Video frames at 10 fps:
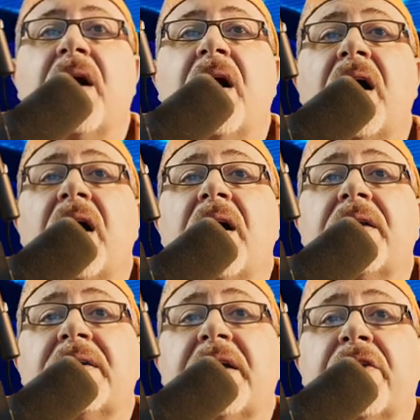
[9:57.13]

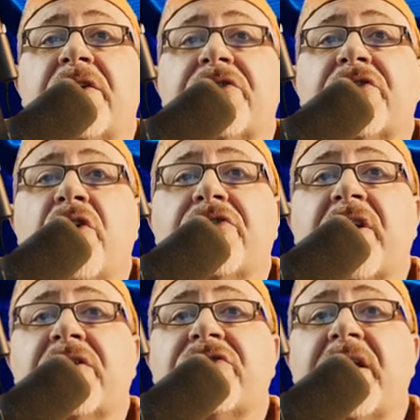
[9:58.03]
Ernest
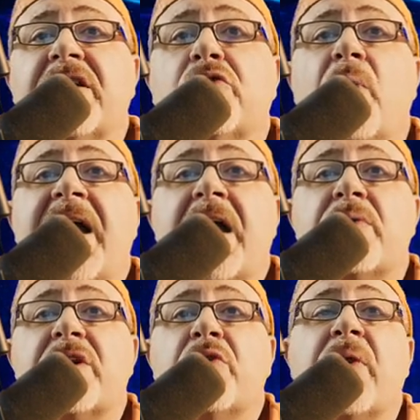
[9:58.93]
goes on to say, it's why I
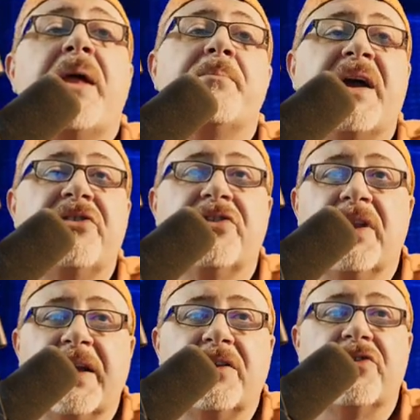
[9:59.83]
regret my
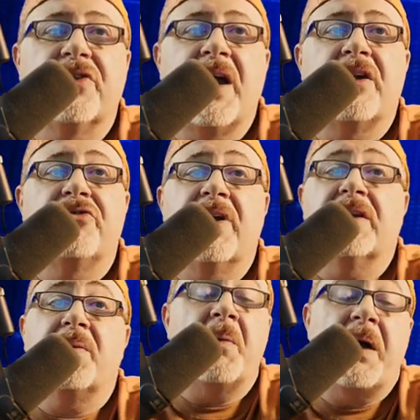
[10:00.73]
Sylectus
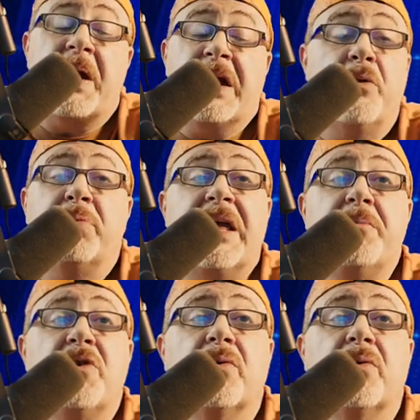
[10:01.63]
contract. I don't blame